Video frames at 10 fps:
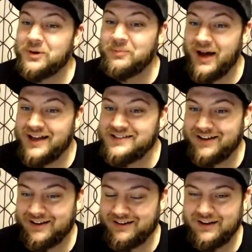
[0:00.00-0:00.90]

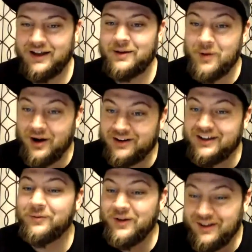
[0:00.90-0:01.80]
Basket,
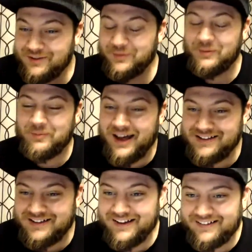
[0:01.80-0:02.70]
Market Whisper
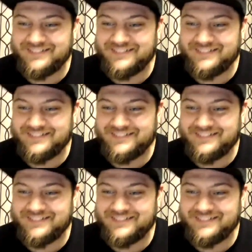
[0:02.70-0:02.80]
Basket.